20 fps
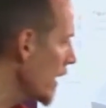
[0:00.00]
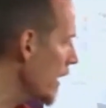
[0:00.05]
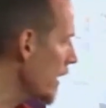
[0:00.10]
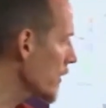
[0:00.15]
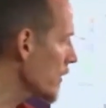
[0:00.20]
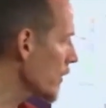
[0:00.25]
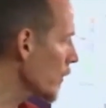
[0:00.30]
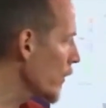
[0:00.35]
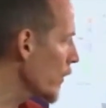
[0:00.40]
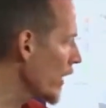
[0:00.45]

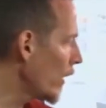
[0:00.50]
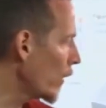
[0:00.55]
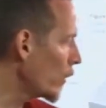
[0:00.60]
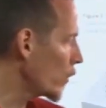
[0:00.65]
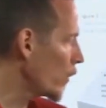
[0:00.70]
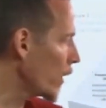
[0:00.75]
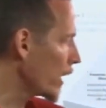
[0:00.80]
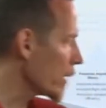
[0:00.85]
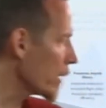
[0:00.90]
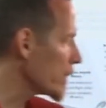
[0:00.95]
And so we
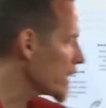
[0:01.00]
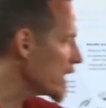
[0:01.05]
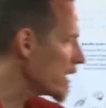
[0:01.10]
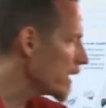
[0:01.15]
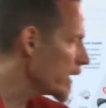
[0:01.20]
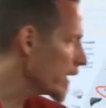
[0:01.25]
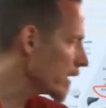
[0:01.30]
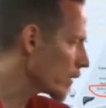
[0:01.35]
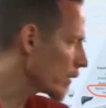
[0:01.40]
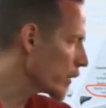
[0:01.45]
don't want to be
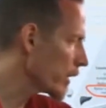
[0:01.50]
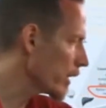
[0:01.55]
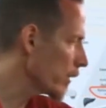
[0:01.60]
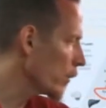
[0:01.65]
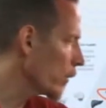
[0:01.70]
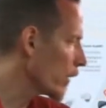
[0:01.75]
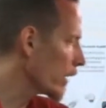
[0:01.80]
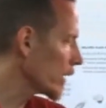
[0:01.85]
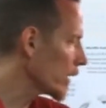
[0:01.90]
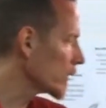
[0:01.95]
here. We
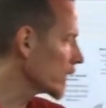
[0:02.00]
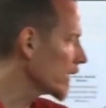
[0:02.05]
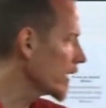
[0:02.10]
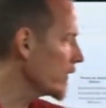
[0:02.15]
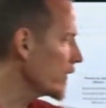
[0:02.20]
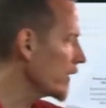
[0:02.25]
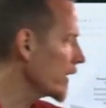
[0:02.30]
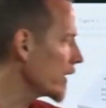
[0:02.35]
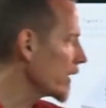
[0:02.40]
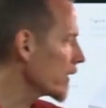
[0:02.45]
don't want to
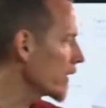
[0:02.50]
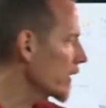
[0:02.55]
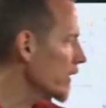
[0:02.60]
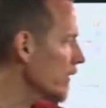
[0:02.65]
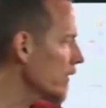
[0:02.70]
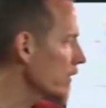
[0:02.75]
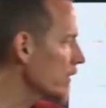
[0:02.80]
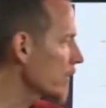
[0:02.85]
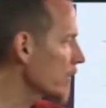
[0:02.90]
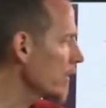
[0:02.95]
live here.
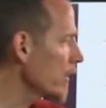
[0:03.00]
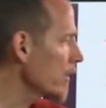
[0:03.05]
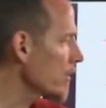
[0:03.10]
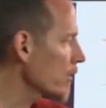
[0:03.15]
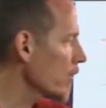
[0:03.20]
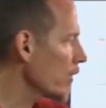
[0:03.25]
This is this